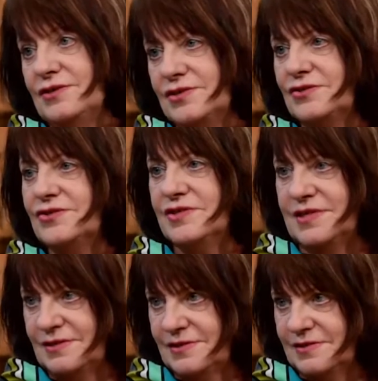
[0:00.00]
the
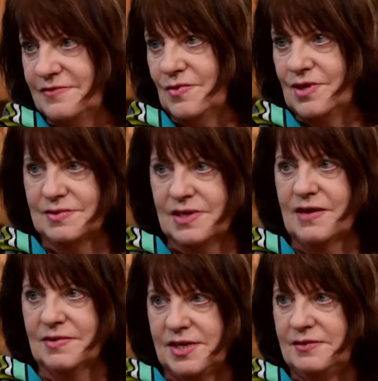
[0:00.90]
stories of what it was
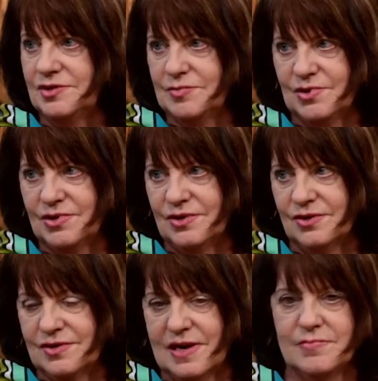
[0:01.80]
like when he was a boy,
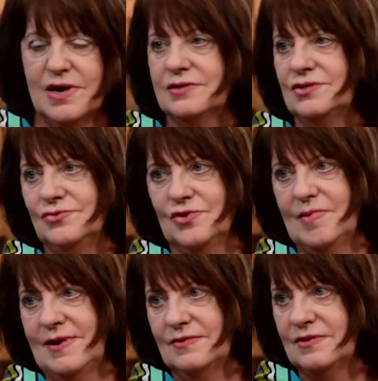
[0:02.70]
or grandma to talk
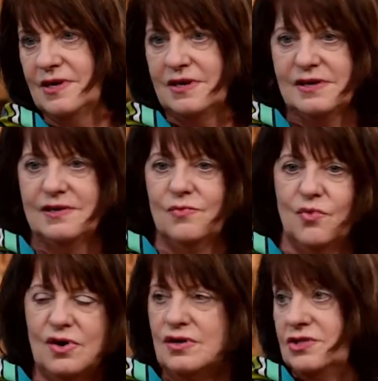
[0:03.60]
about
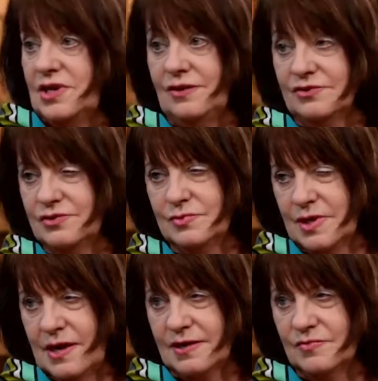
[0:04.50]
what her childhood was
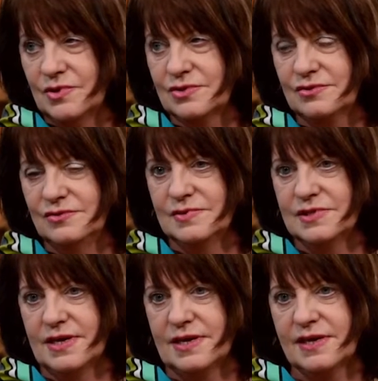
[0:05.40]
like and what school
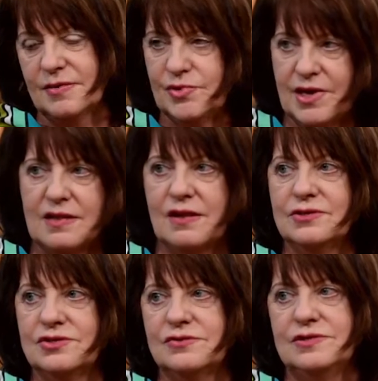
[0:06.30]
was like, and bringing
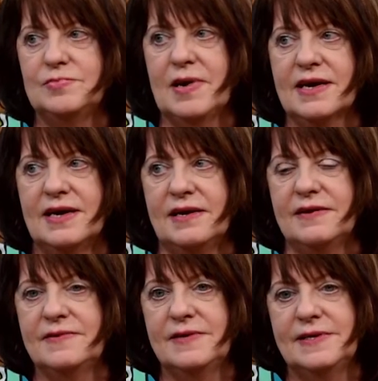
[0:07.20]
those stories back in,
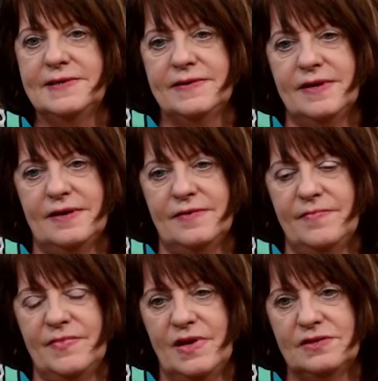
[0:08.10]

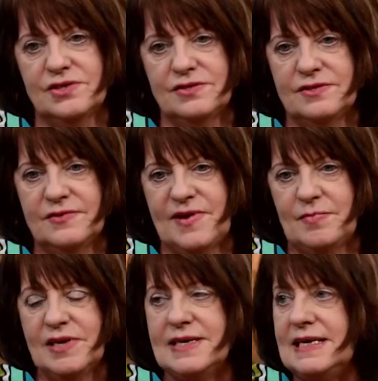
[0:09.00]
so that the
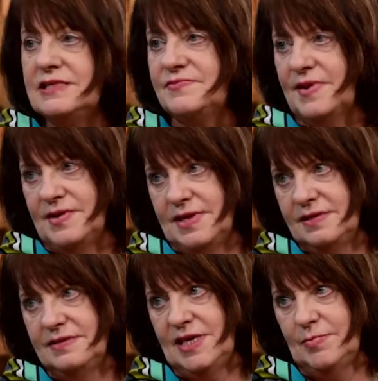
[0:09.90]
family is very
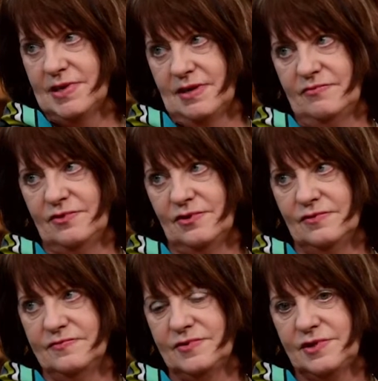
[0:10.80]
deeply
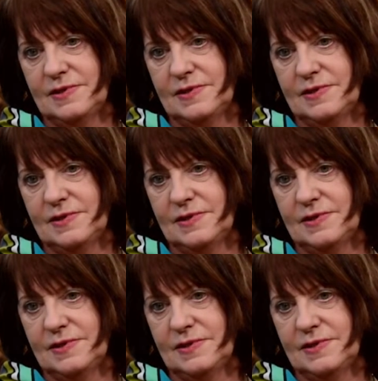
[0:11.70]
involved.